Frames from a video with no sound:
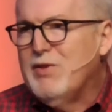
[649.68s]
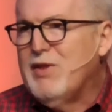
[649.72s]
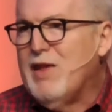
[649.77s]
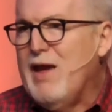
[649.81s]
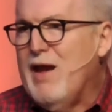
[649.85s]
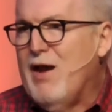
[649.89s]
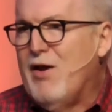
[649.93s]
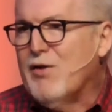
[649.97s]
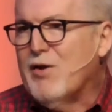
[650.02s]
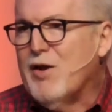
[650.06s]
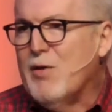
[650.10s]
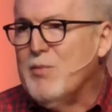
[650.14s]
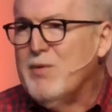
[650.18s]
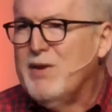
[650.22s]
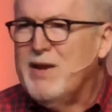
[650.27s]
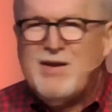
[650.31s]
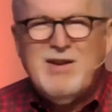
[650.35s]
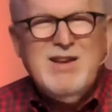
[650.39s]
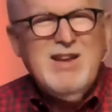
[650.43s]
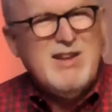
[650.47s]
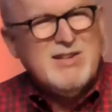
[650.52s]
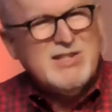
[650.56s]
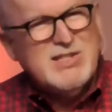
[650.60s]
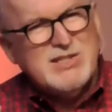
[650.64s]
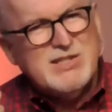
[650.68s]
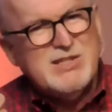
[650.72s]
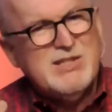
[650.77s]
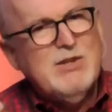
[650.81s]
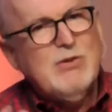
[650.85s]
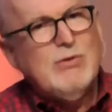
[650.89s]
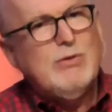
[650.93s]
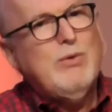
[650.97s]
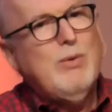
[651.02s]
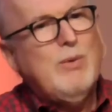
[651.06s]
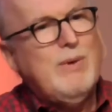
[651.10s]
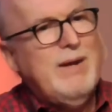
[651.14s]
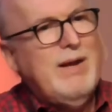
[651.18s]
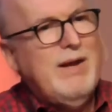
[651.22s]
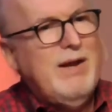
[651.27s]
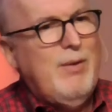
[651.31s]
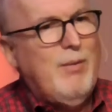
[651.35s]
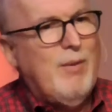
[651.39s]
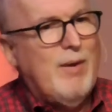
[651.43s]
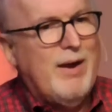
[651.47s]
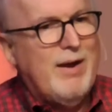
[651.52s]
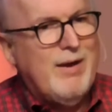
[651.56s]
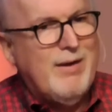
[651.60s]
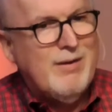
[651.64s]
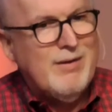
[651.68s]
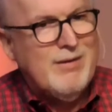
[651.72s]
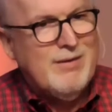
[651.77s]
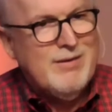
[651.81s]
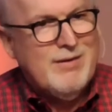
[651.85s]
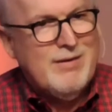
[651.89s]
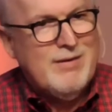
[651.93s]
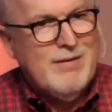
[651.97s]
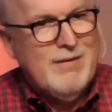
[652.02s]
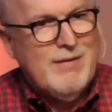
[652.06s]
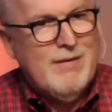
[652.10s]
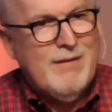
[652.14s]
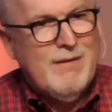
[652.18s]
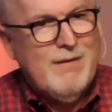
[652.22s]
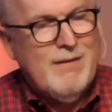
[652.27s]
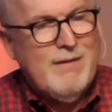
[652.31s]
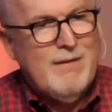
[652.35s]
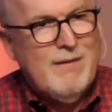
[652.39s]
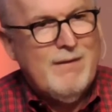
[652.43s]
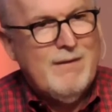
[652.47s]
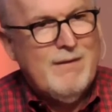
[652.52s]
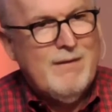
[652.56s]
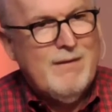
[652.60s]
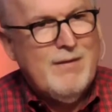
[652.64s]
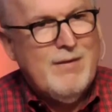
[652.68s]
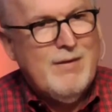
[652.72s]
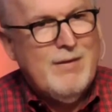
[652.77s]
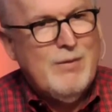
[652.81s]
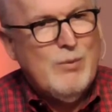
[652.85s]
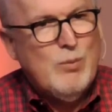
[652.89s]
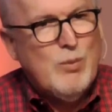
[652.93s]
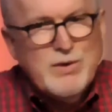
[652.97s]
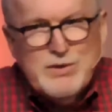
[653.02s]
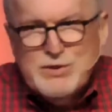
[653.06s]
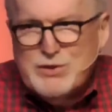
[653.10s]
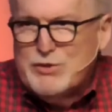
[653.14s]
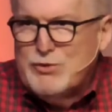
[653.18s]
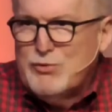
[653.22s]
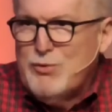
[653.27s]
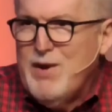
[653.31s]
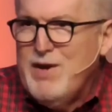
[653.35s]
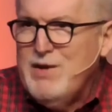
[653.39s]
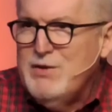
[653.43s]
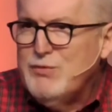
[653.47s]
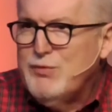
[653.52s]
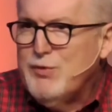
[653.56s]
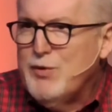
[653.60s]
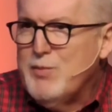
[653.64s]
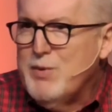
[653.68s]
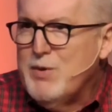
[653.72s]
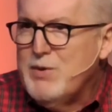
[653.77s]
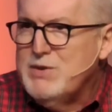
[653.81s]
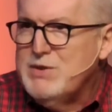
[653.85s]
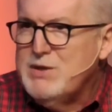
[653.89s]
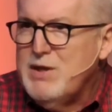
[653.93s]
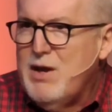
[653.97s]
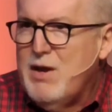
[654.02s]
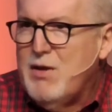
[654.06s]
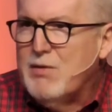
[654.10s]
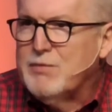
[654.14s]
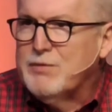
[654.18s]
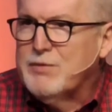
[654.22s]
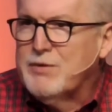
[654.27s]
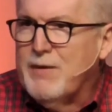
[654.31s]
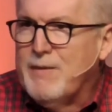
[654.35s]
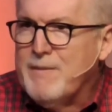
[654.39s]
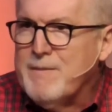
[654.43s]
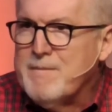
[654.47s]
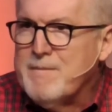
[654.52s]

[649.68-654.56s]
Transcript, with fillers: the outcome, and you still do it anyway. We're estranged from ourselves.